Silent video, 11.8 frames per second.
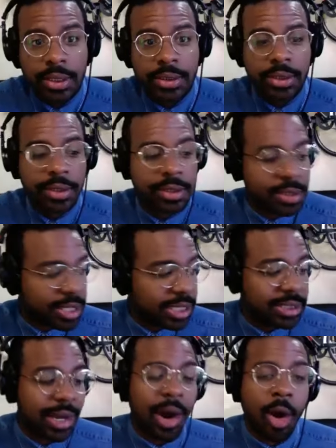to the
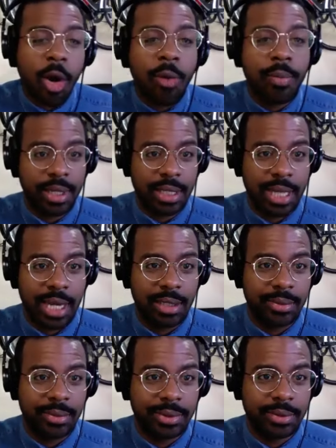things that hold me
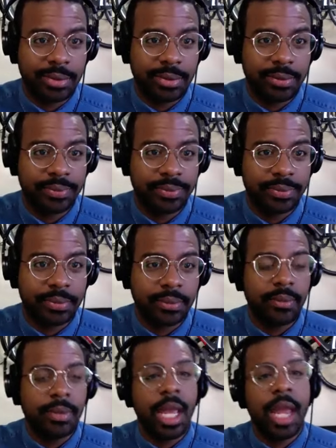accountable.
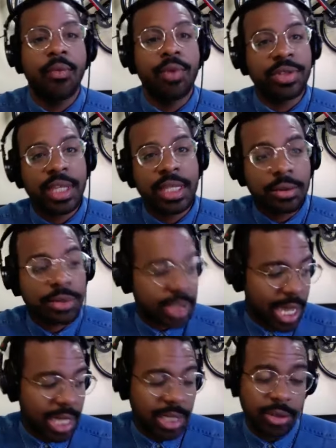And within those
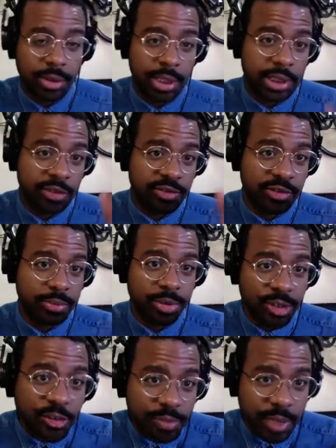categories of
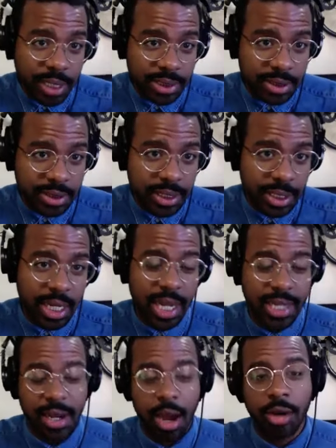improvement
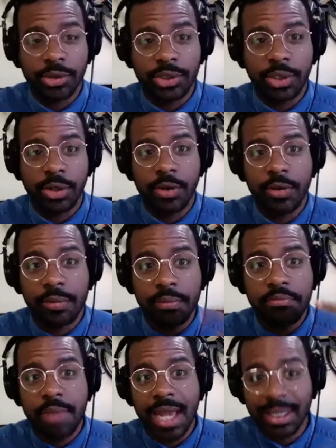and also
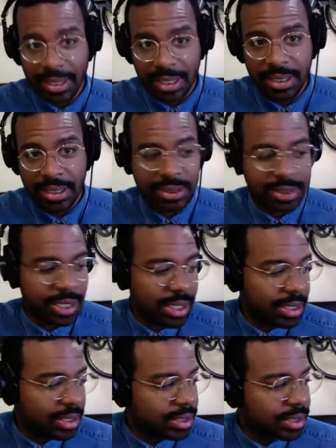maintenance,
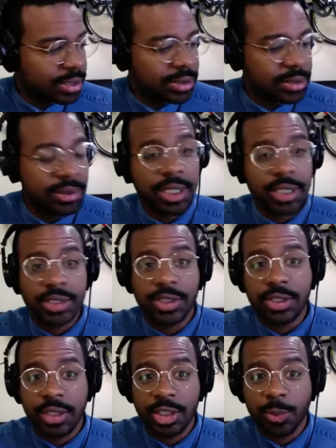there's
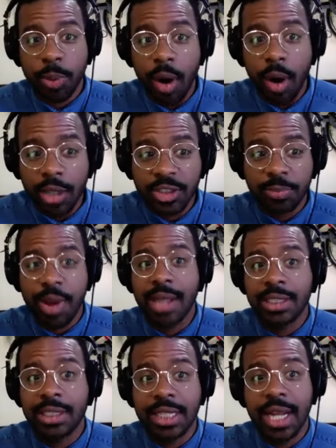there's parts of
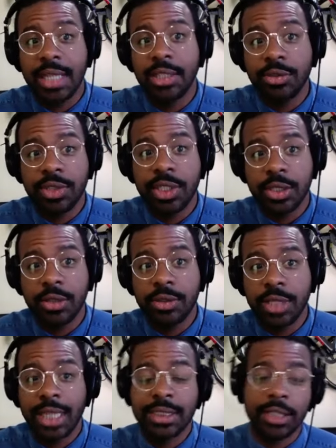practice that I usually use.
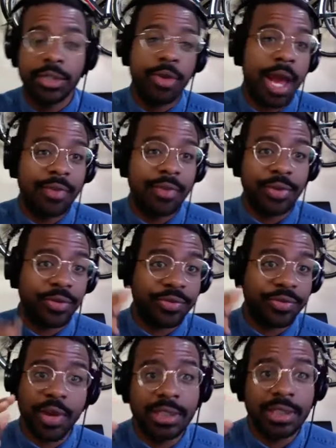I say you have your
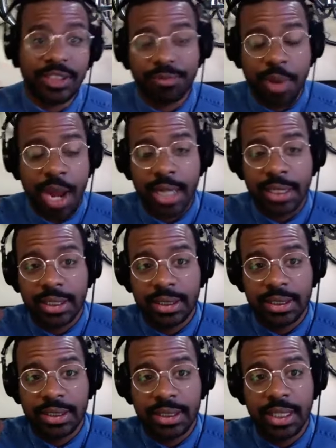friends of
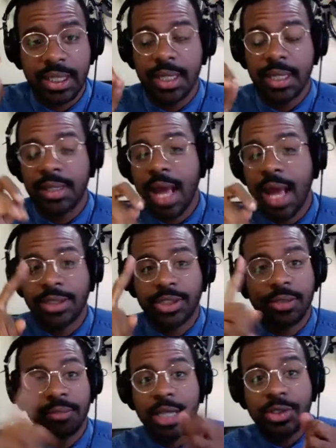practice. That's
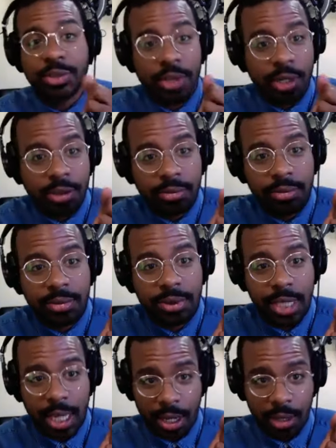your metronome
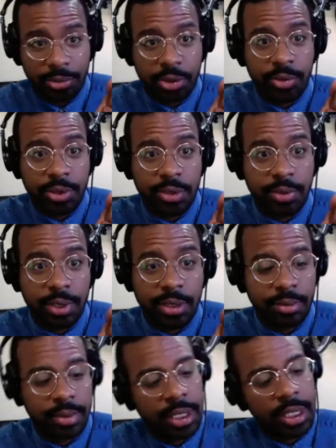that helps you with your
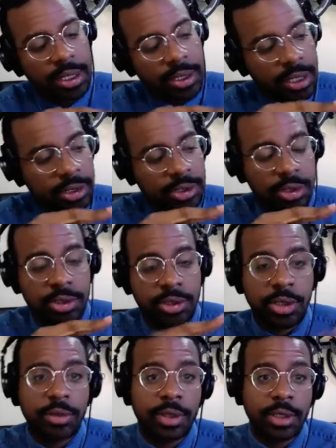rhythm. There's your
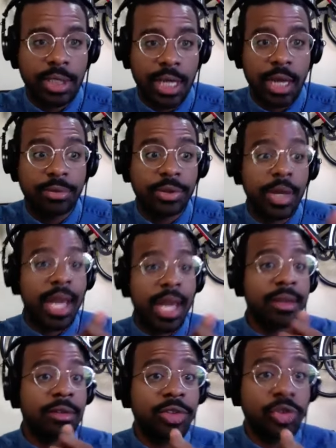tuner that helps you
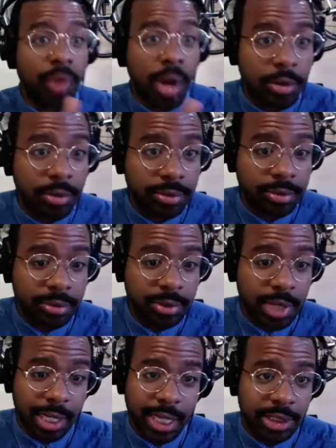and your drone.
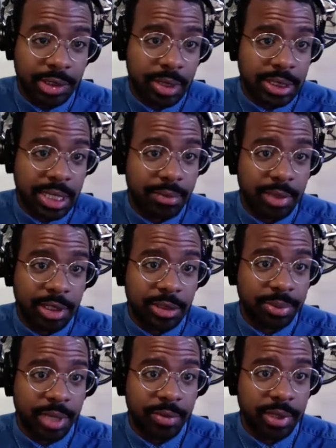I can't stress how much to
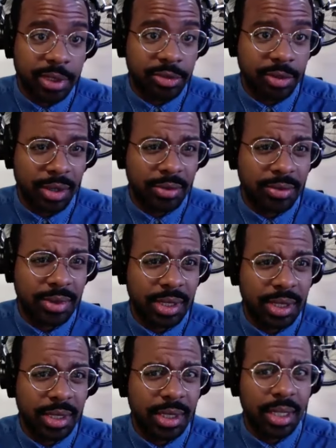play with a drone.
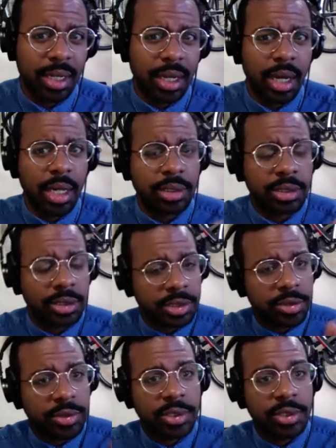Uh, your
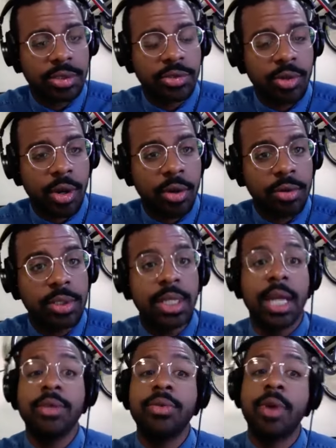tuner and your drone,
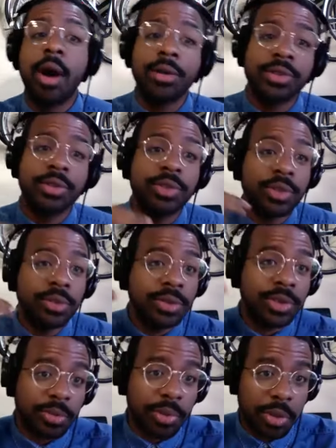and you also
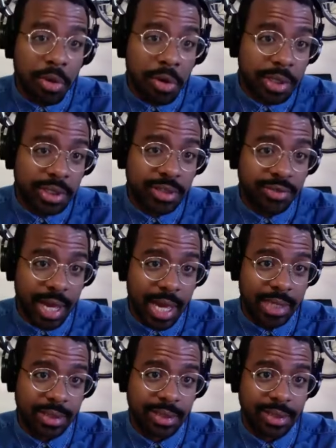use your recording
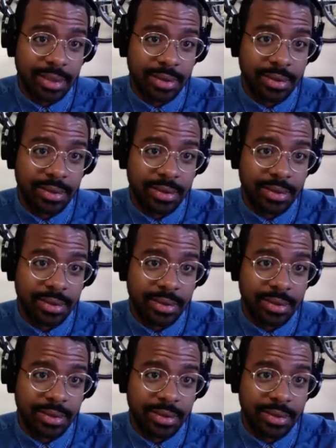device.